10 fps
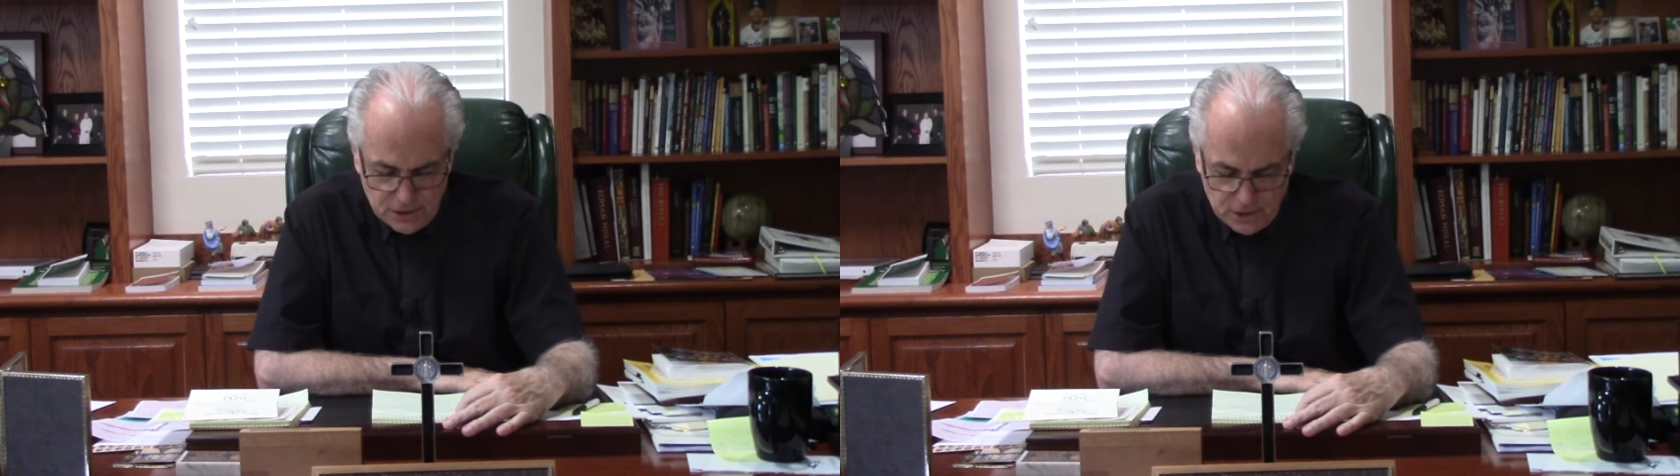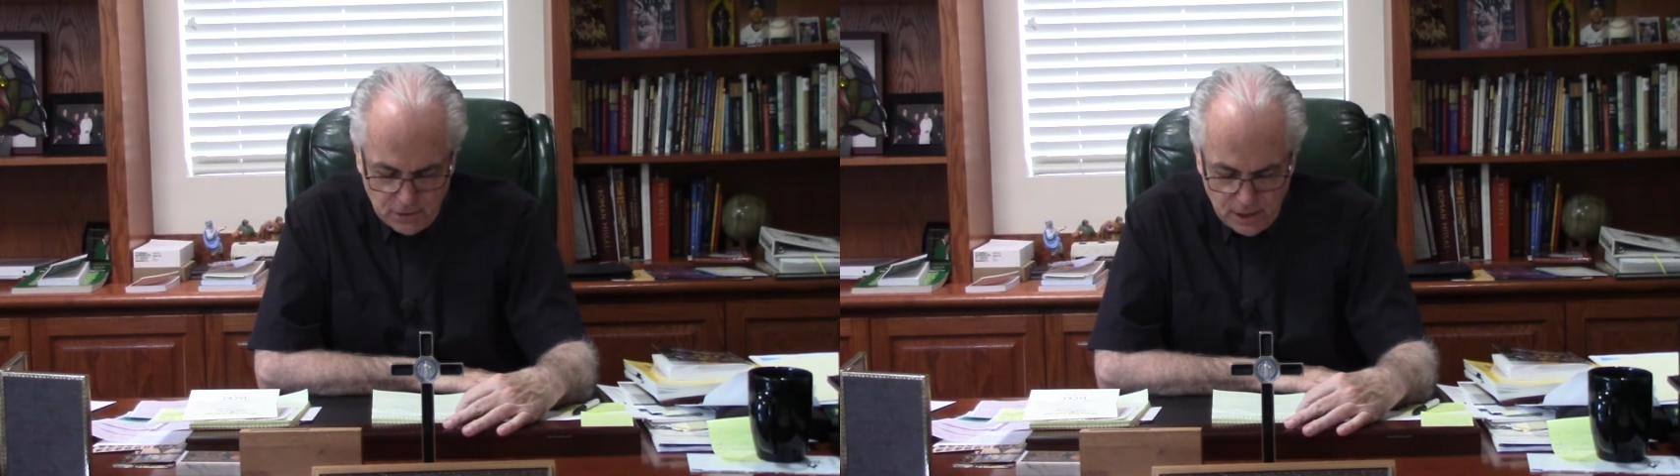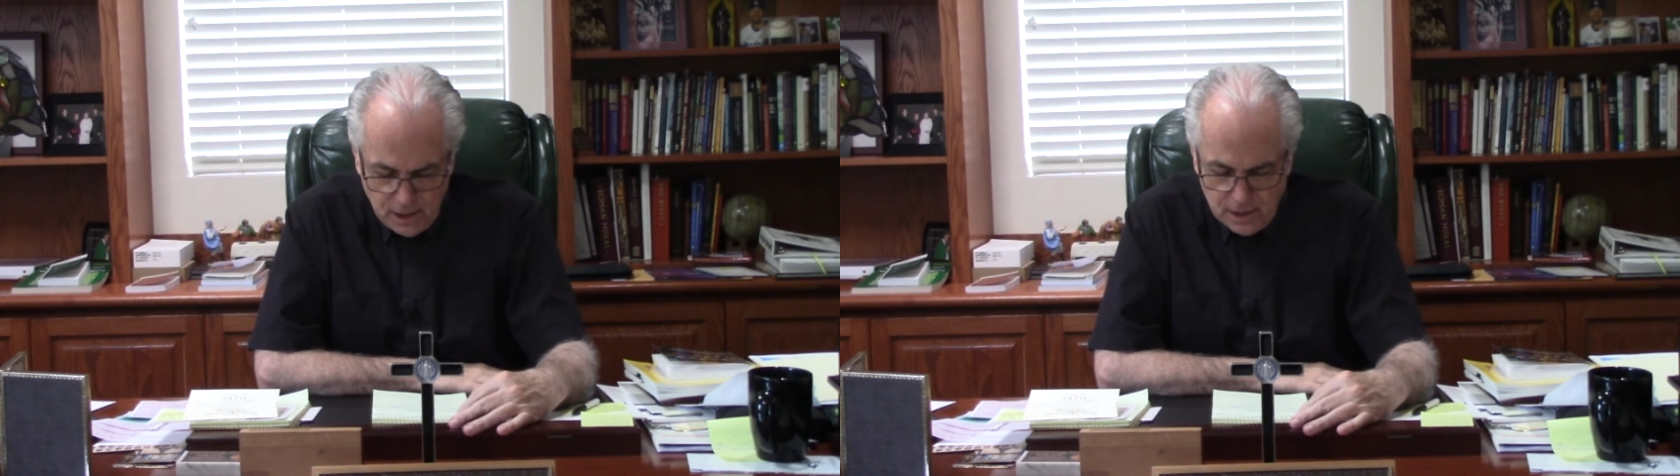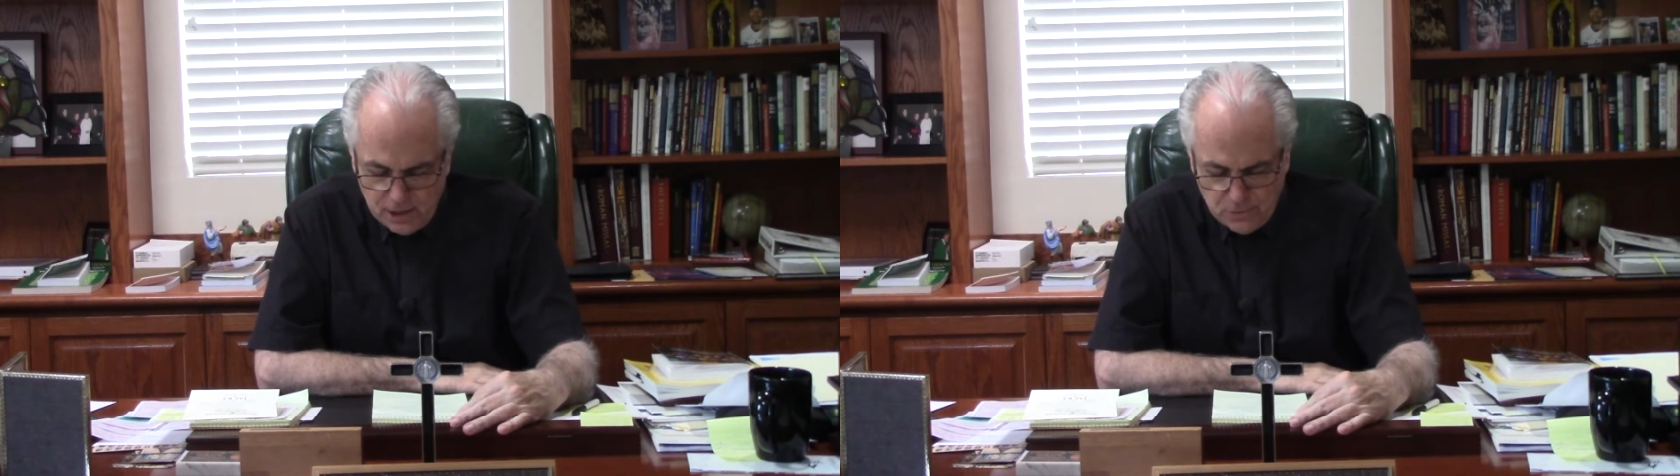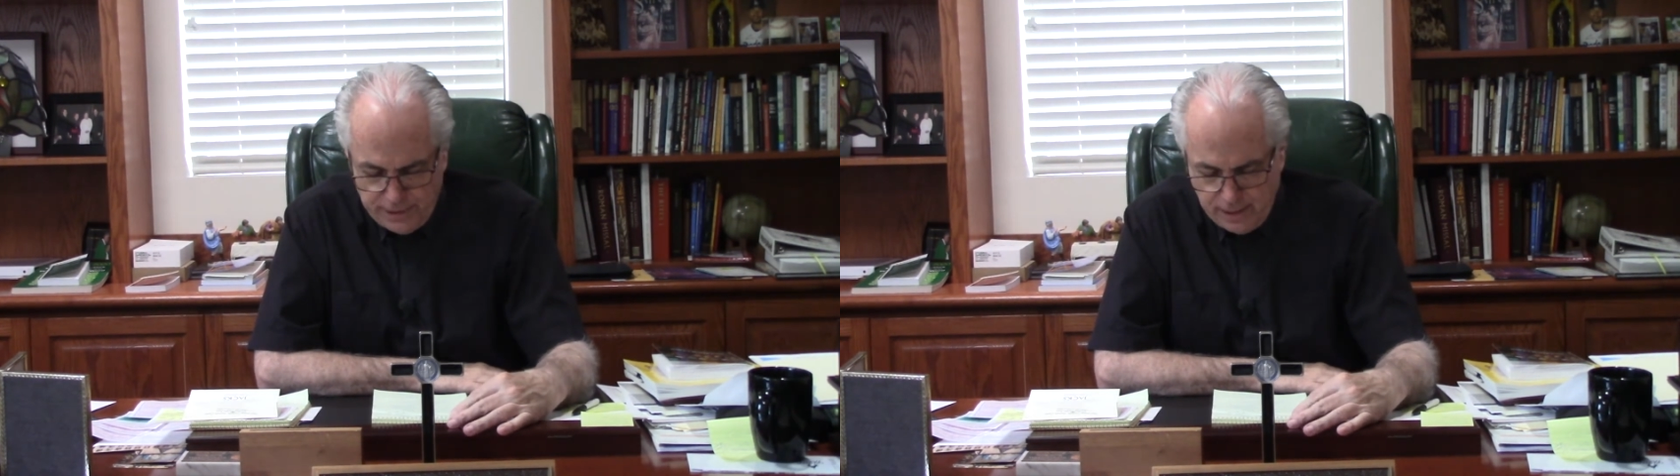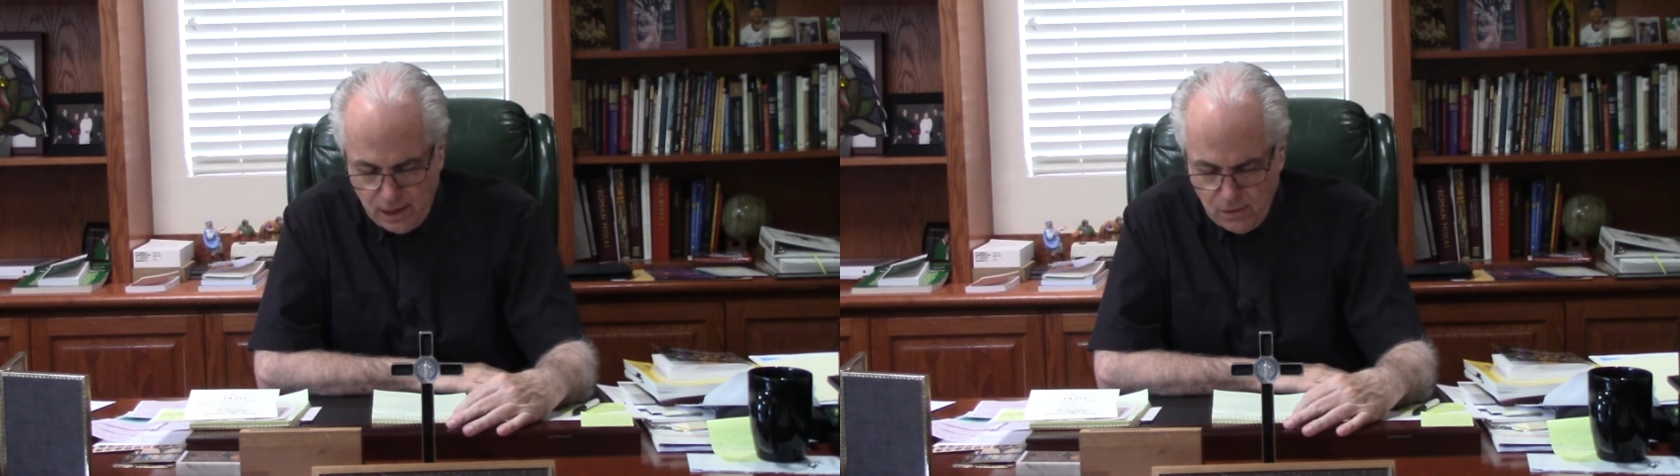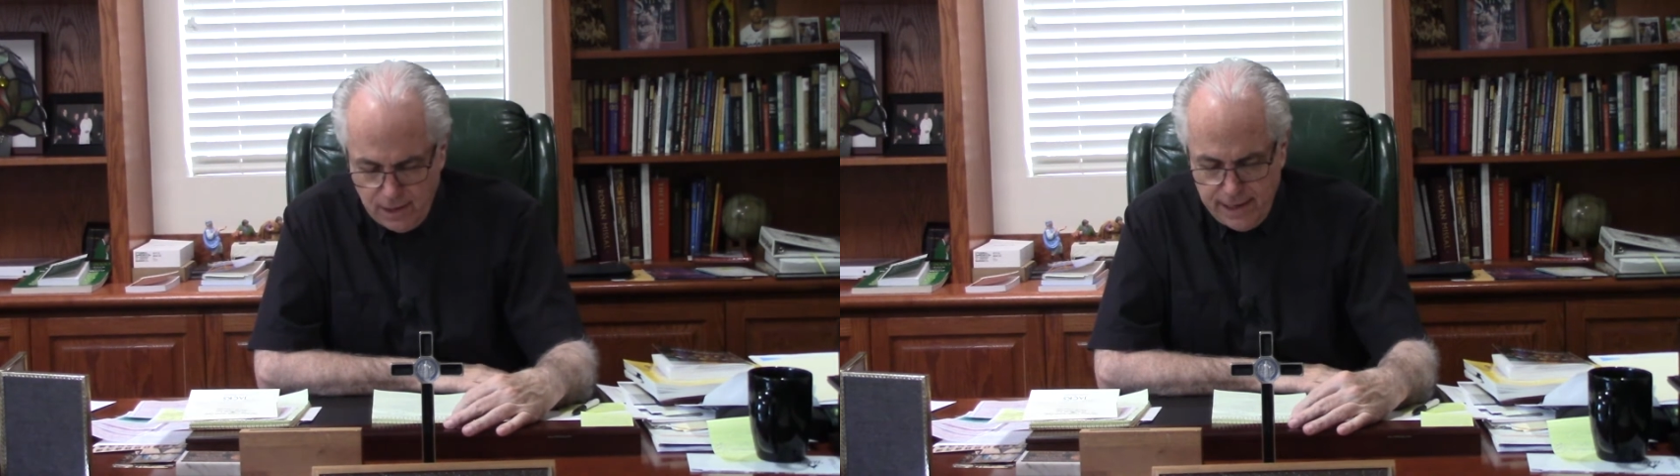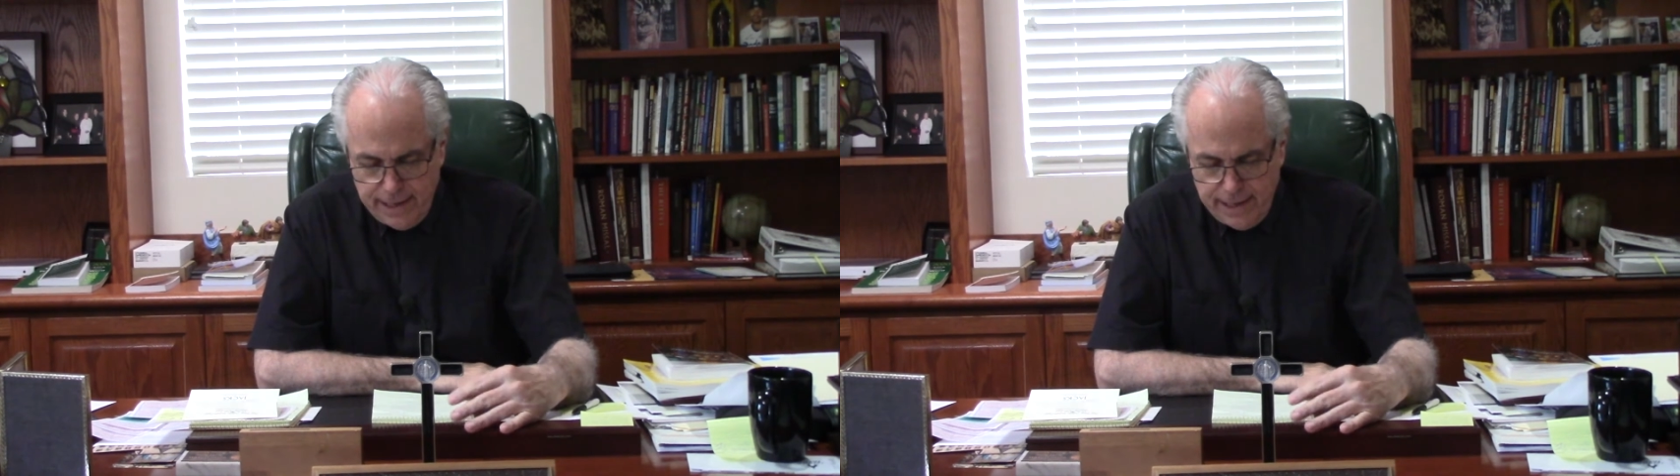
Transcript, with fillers: So, because we can all,